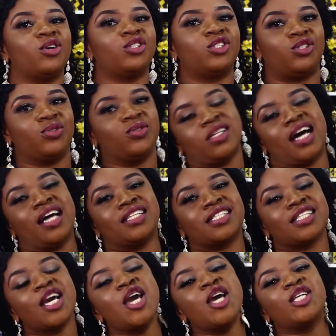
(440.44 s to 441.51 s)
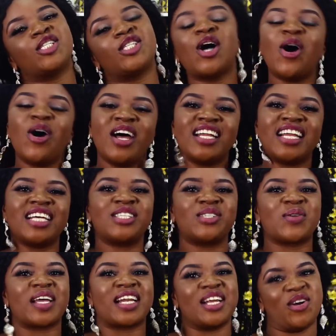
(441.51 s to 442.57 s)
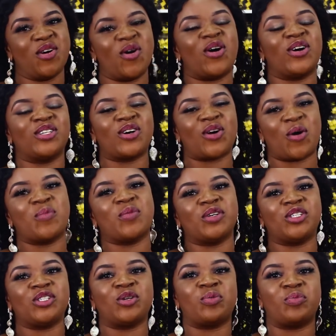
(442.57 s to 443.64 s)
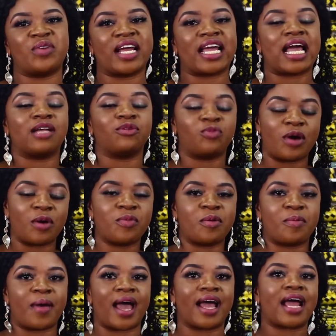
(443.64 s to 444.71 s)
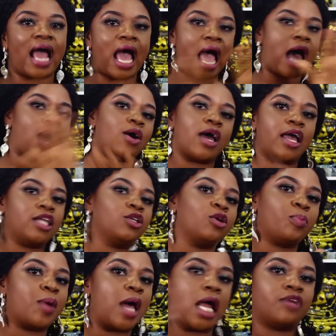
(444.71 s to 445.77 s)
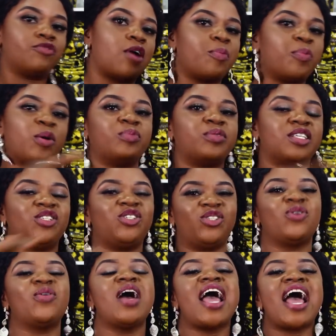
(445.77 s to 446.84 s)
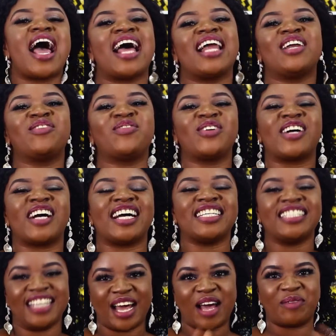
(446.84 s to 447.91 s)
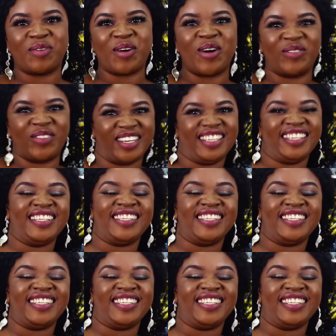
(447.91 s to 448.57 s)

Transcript: not do that. So let's quickly go on a commercial break, and when we're back, I'll end up and wrap up the show. I love you guys. I'm coming.